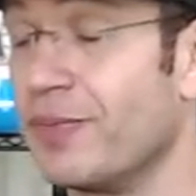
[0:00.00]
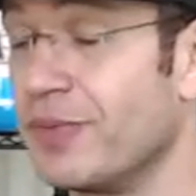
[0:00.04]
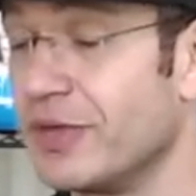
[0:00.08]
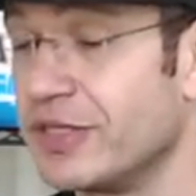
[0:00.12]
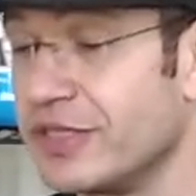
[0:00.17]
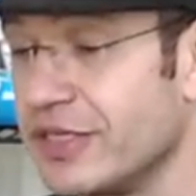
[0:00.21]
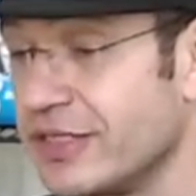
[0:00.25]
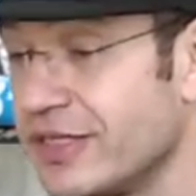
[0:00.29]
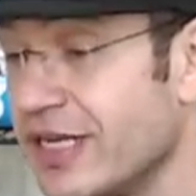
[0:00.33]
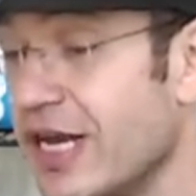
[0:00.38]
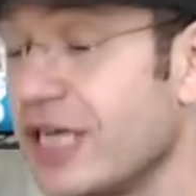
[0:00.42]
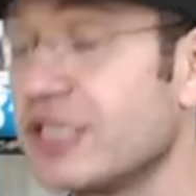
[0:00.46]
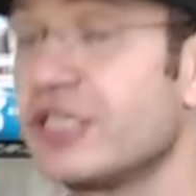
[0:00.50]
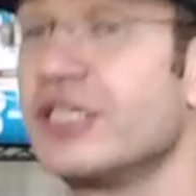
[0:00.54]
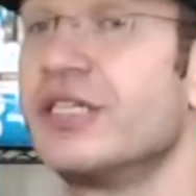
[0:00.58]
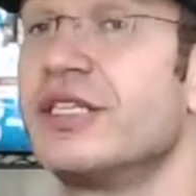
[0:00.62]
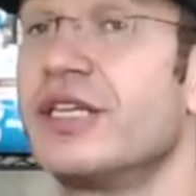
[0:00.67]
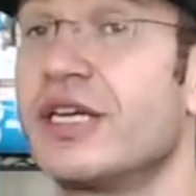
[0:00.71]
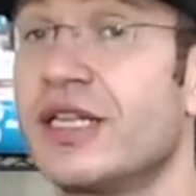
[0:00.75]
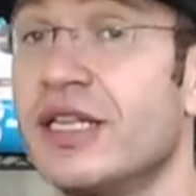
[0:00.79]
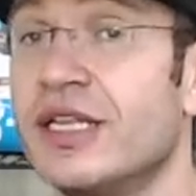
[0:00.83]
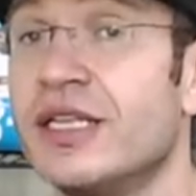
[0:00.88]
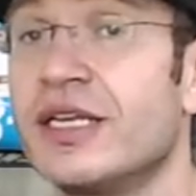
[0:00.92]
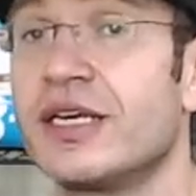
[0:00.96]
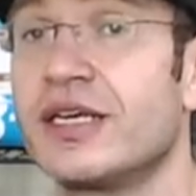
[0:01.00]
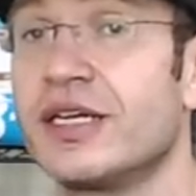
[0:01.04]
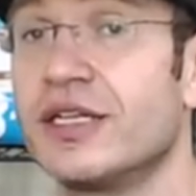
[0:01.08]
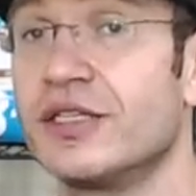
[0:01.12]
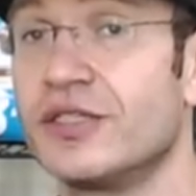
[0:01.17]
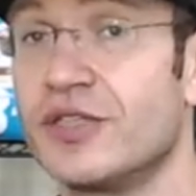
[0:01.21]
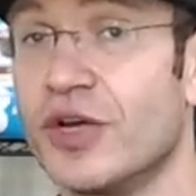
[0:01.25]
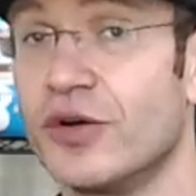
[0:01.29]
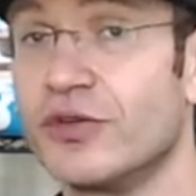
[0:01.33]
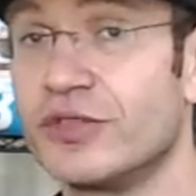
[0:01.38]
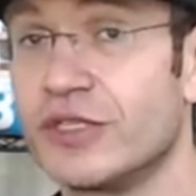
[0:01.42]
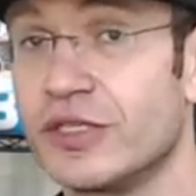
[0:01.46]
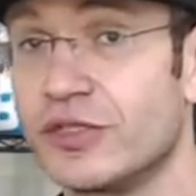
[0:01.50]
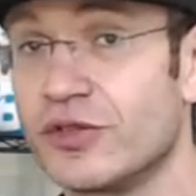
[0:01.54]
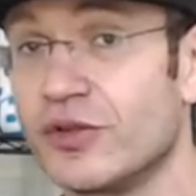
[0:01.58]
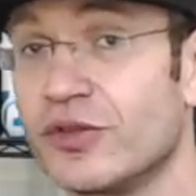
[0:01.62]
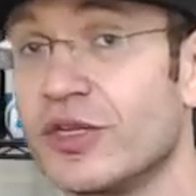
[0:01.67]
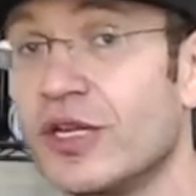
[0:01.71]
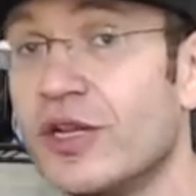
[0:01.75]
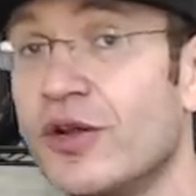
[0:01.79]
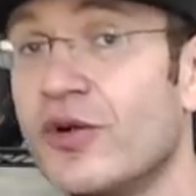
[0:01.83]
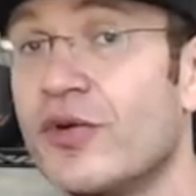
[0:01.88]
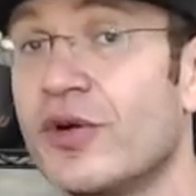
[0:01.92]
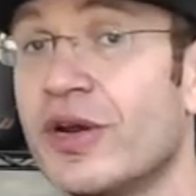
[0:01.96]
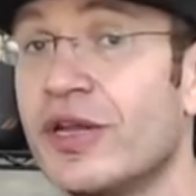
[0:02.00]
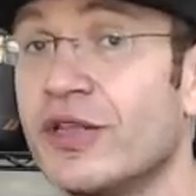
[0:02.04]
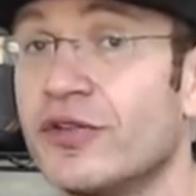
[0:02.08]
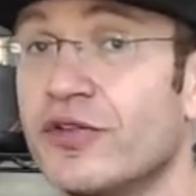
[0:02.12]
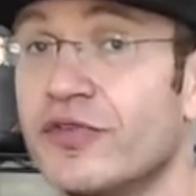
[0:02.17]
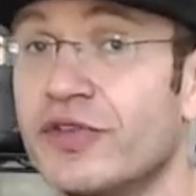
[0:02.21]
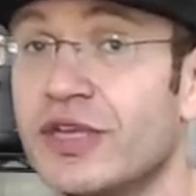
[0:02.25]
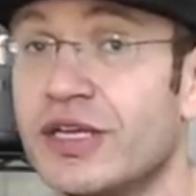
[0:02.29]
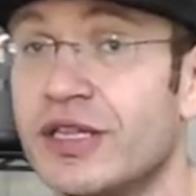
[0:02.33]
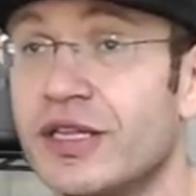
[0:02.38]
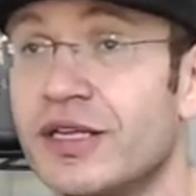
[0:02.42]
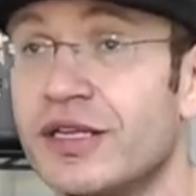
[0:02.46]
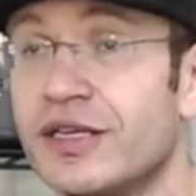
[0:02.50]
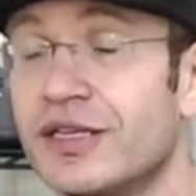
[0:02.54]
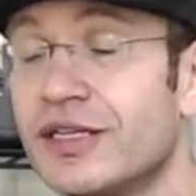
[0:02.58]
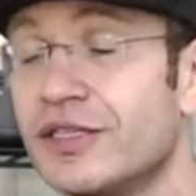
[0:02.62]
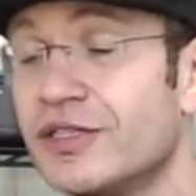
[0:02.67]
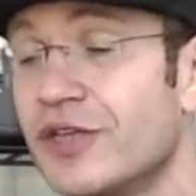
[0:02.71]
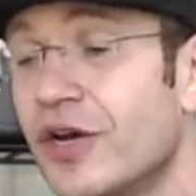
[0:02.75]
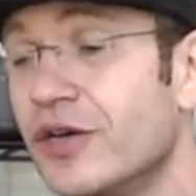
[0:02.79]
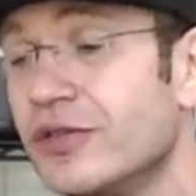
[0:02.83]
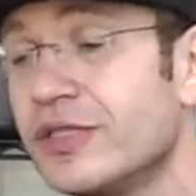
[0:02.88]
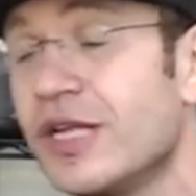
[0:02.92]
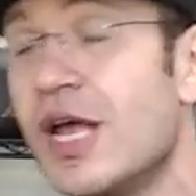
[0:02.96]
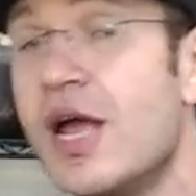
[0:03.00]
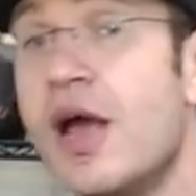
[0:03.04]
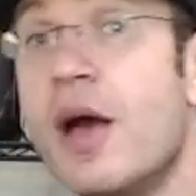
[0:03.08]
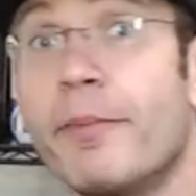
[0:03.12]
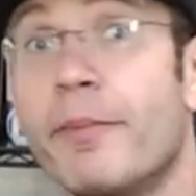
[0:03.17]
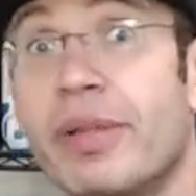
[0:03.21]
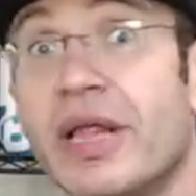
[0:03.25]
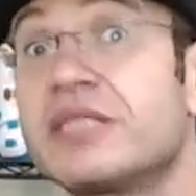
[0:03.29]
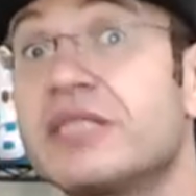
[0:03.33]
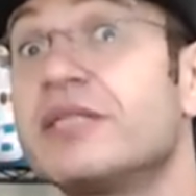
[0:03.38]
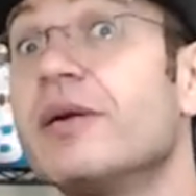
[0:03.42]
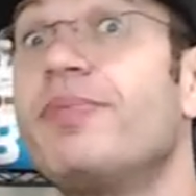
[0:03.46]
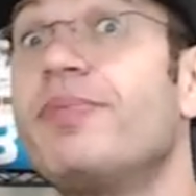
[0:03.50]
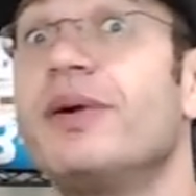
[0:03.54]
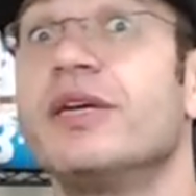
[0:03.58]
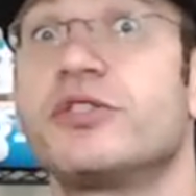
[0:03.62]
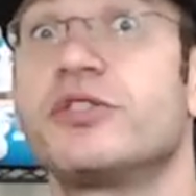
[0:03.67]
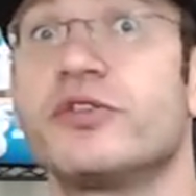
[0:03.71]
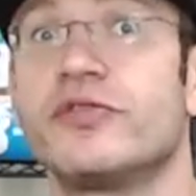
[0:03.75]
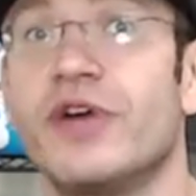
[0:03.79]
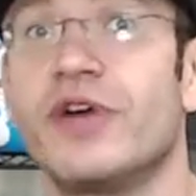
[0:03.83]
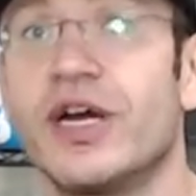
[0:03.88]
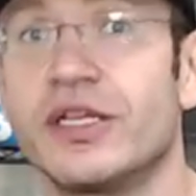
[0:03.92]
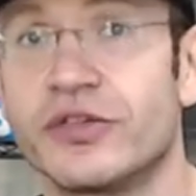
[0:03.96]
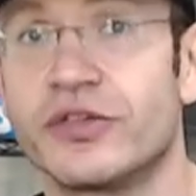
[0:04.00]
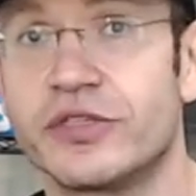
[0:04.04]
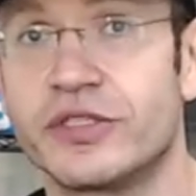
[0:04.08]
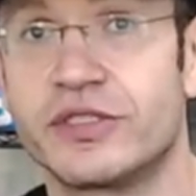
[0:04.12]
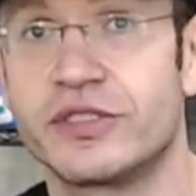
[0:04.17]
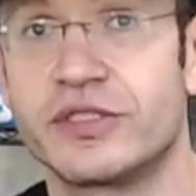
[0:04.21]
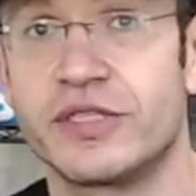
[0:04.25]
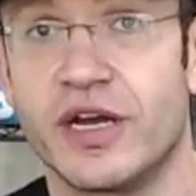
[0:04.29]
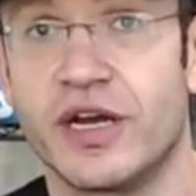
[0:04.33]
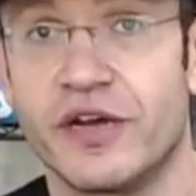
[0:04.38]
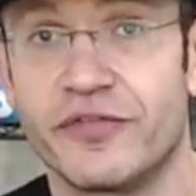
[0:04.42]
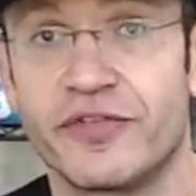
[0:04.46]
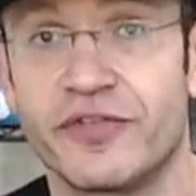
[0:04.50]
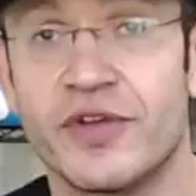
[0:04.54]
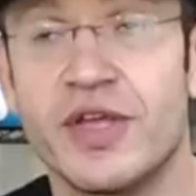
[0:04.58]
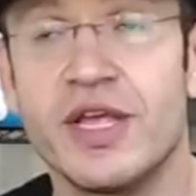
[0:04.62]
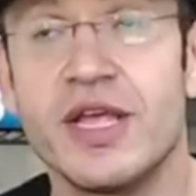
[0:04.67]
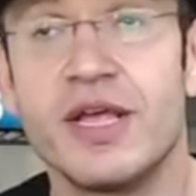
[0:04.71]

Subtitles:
It's actually the clinical dose. It's on the lower end of the clinical dose, plus a bunch of other stuff.